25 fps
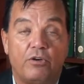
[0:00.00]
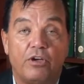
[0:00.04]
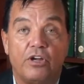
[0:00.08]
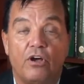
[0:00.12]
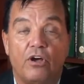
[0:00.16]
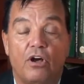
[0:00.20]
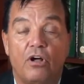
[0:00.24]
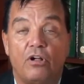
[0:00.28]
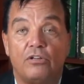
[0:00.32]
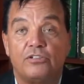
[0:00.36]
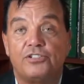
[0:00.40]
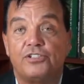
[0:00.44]

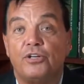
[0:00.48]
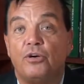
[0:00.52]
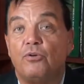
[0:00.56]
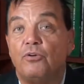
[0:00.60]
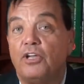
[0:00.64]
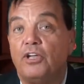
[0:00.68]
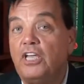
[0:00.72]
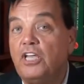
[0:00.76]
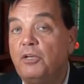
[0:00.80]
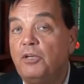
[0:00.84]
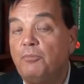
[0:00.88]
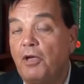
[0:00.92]
can
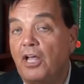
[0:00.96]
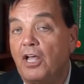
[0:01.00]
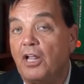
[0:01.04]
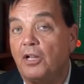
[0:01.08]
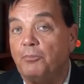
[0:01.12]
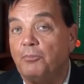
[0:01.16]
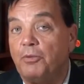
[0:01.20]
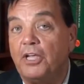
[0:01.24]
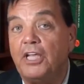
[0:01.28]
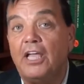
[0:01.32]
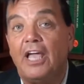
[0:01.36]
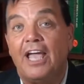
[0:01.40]
also
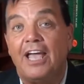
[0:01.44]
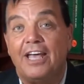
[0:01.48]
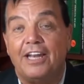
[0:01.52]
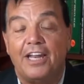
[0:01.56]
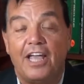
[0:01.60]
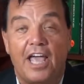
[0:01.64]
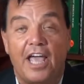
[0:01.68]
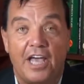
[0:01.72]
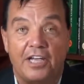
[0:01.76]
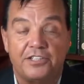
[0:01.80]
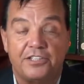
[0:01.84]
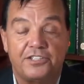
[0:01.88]
email me
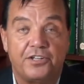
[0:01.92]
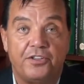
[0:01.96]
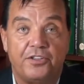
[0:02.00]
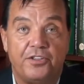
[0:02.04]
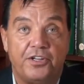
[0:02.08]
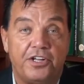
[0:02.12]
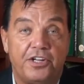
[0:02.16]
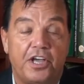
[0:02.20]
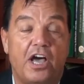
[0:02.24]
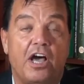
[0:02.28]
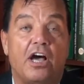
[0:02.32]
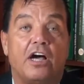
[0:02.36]
at
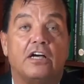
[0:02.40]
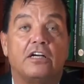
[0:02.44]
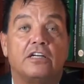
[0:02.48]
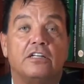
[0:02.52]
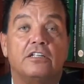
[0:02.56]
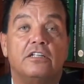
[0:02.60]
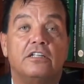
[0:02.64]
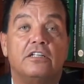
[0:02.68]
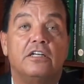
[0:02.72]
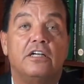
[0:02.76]
askthedoc,